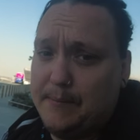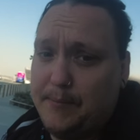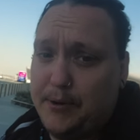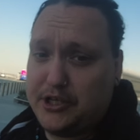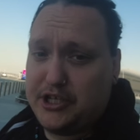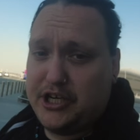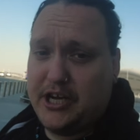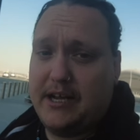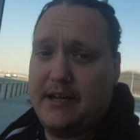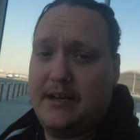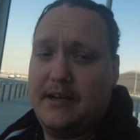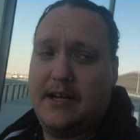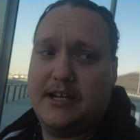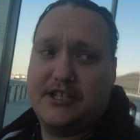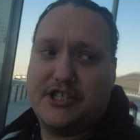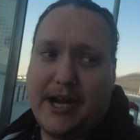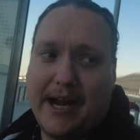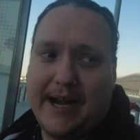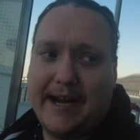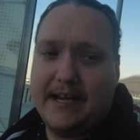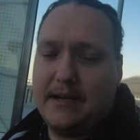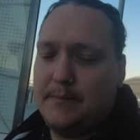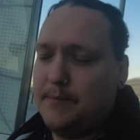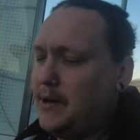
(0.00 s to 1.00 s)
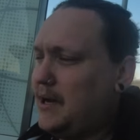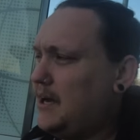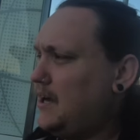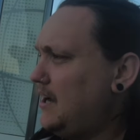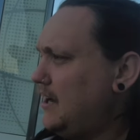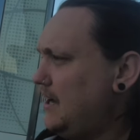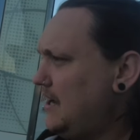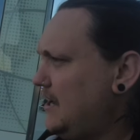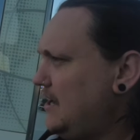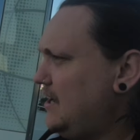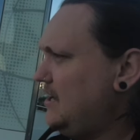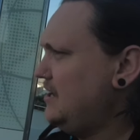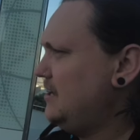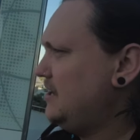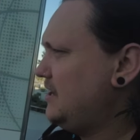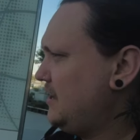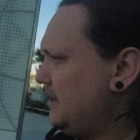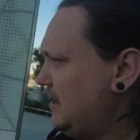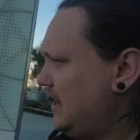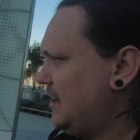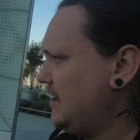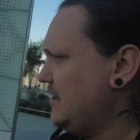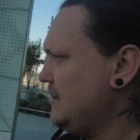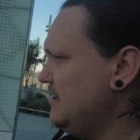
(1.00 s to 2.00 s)
a budget chain, but you
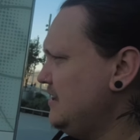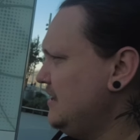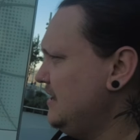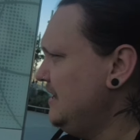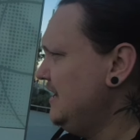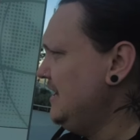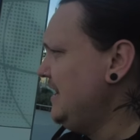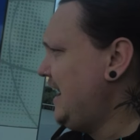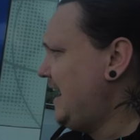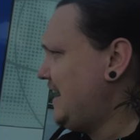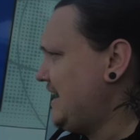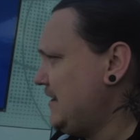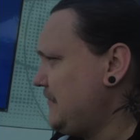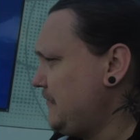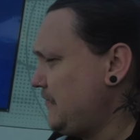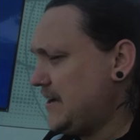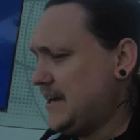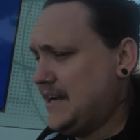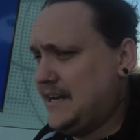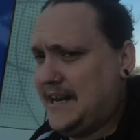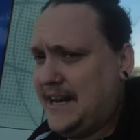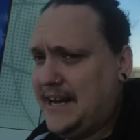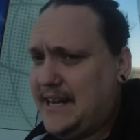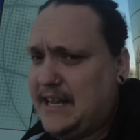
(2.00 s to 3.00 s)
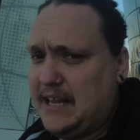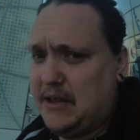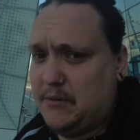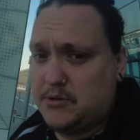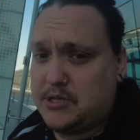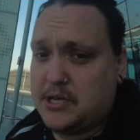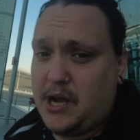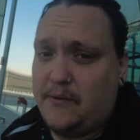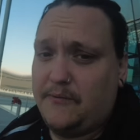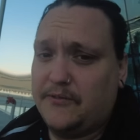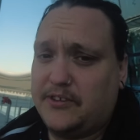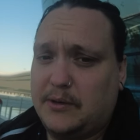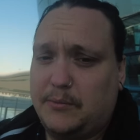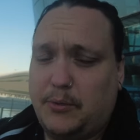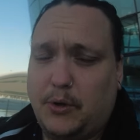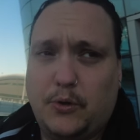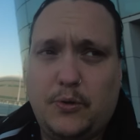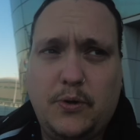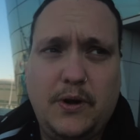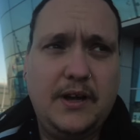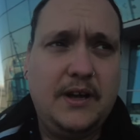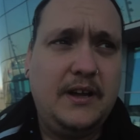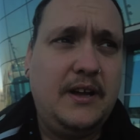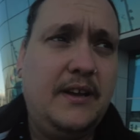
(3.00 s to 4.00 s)
know, had everything you needed. It was
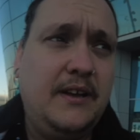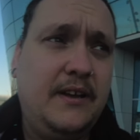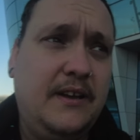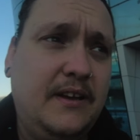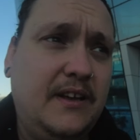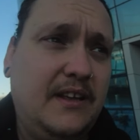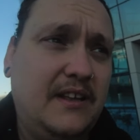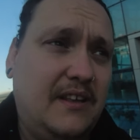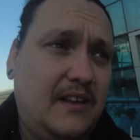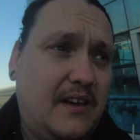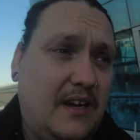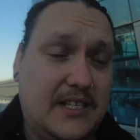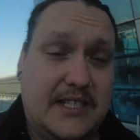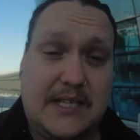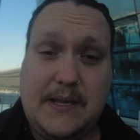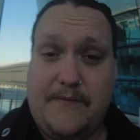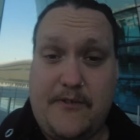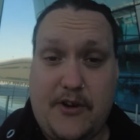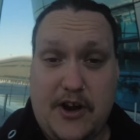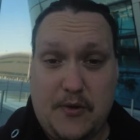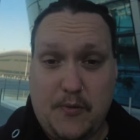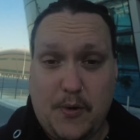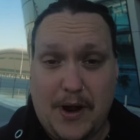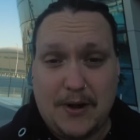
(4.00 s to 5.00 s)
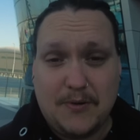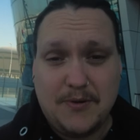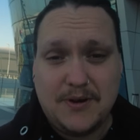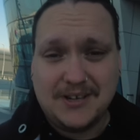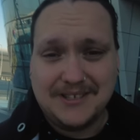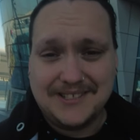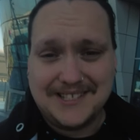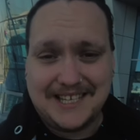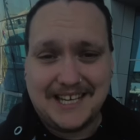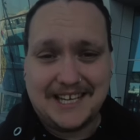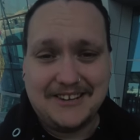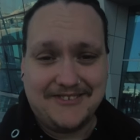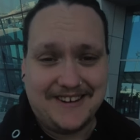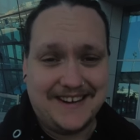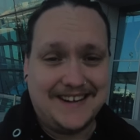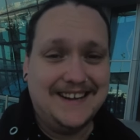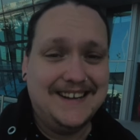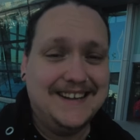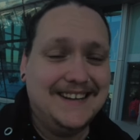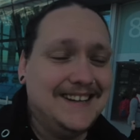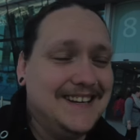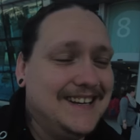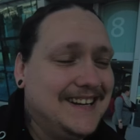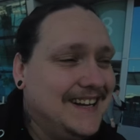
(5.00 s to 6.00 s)
comfortable. I slept very well considering,
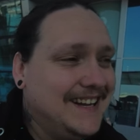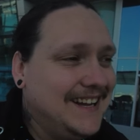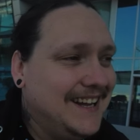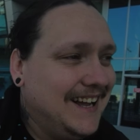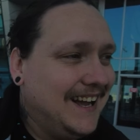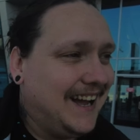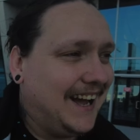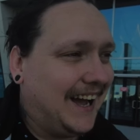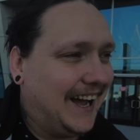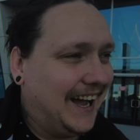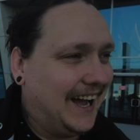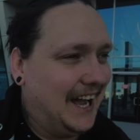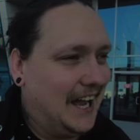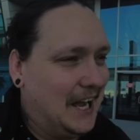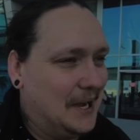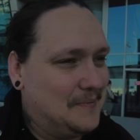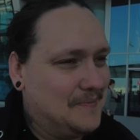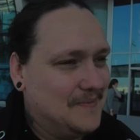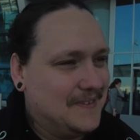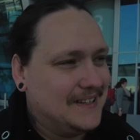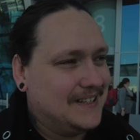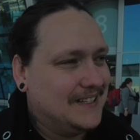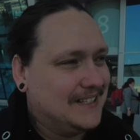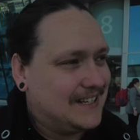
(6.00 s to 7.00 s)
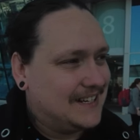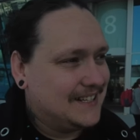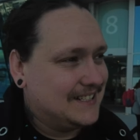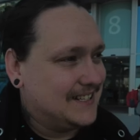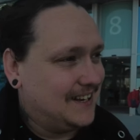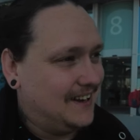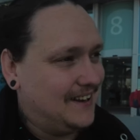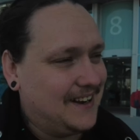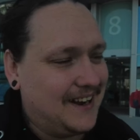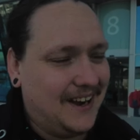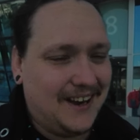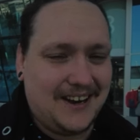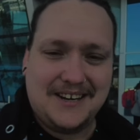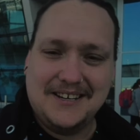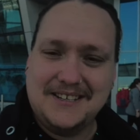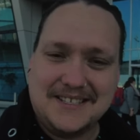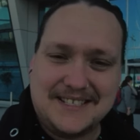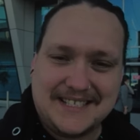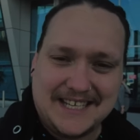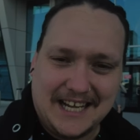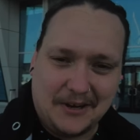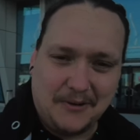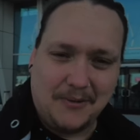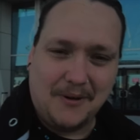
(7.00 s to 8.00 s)
because I couldn't
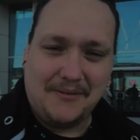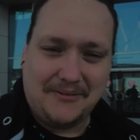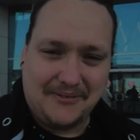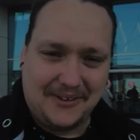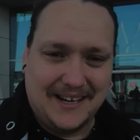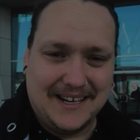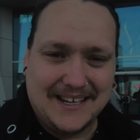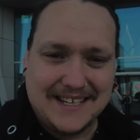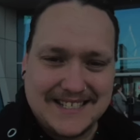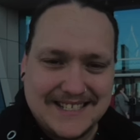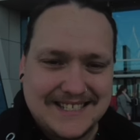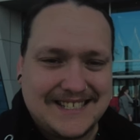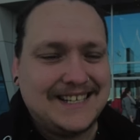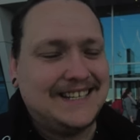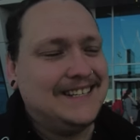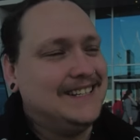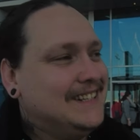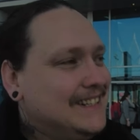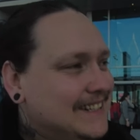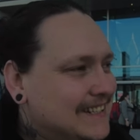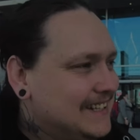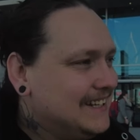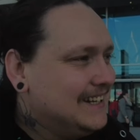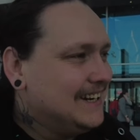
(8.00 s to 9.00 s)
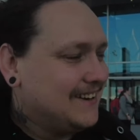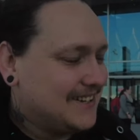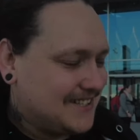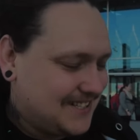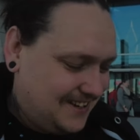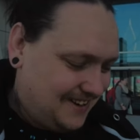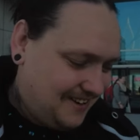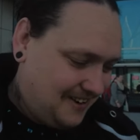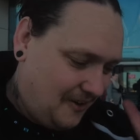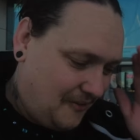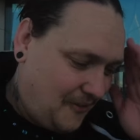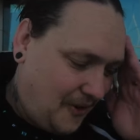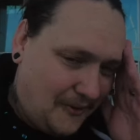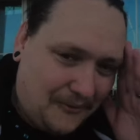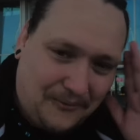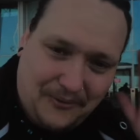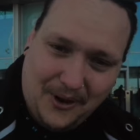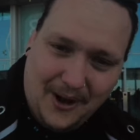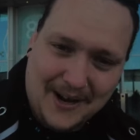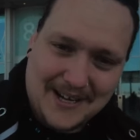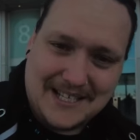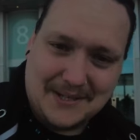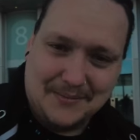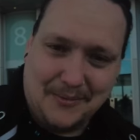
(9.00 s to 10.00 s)
settle at first. I was like, oh, I've got a
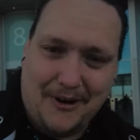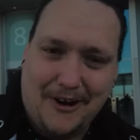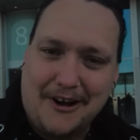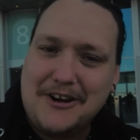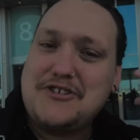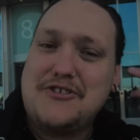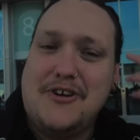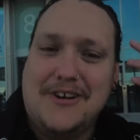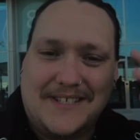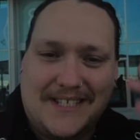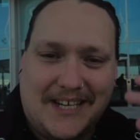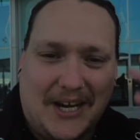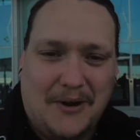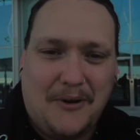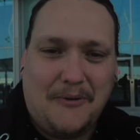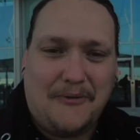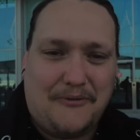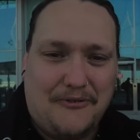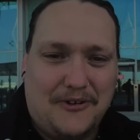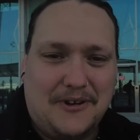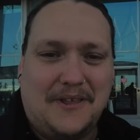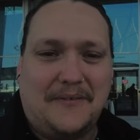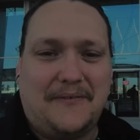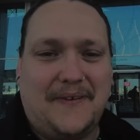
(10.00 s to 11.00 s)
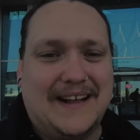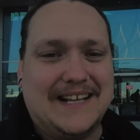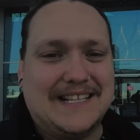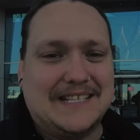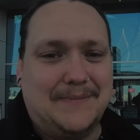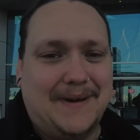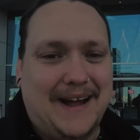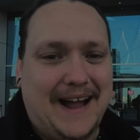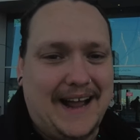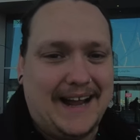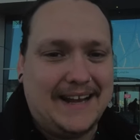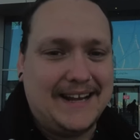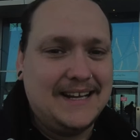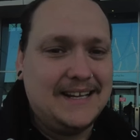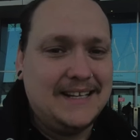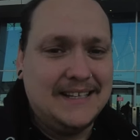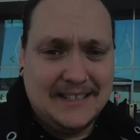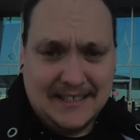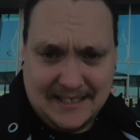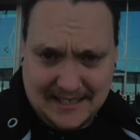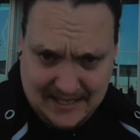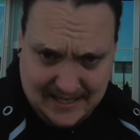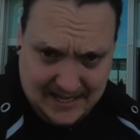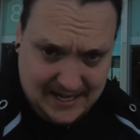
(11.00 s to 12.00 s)
flight tomorrow, trying to go through the things in my head.
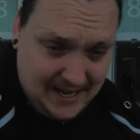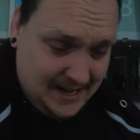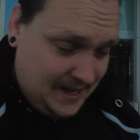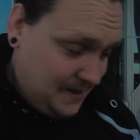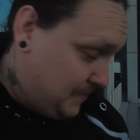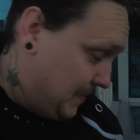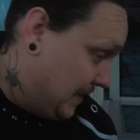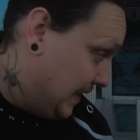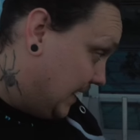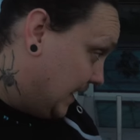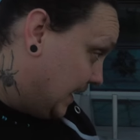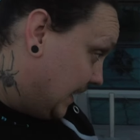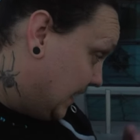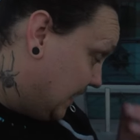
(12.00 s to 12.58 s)
But